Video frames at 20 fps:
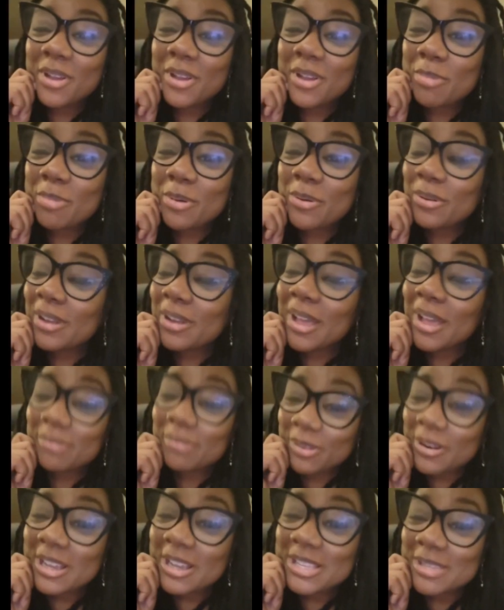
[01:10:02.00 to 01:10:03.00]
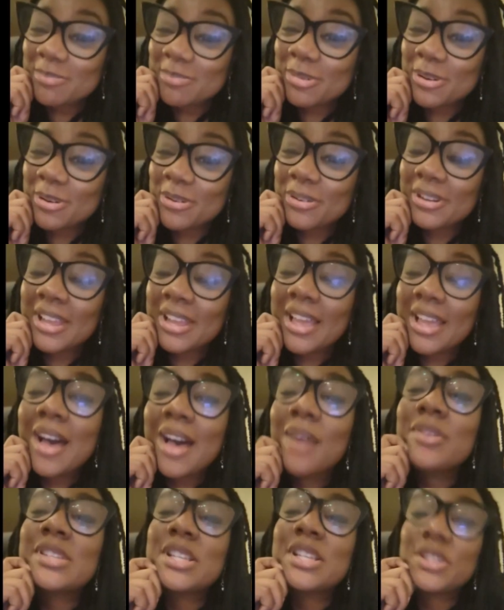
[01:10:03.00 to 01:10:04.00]
bold. I'm crazy bold.
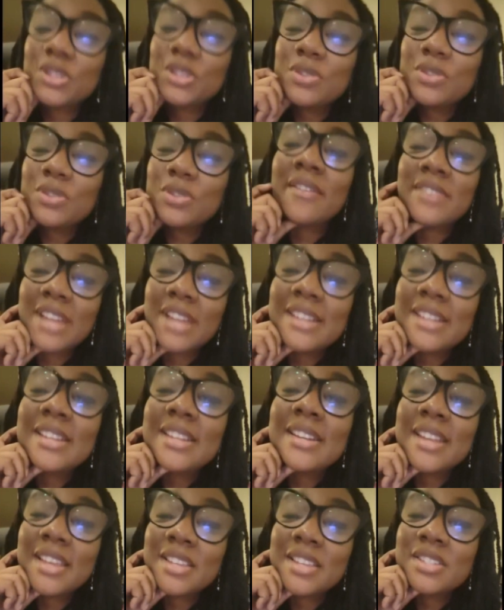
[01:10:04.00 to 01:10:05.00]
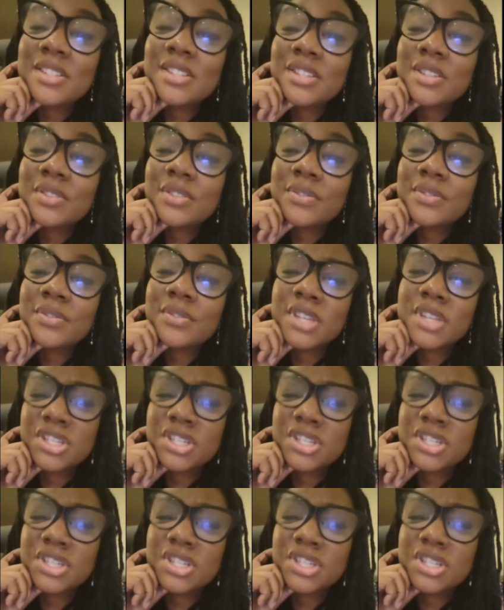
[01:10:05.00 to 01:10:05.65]
I was like, you have 90 days too.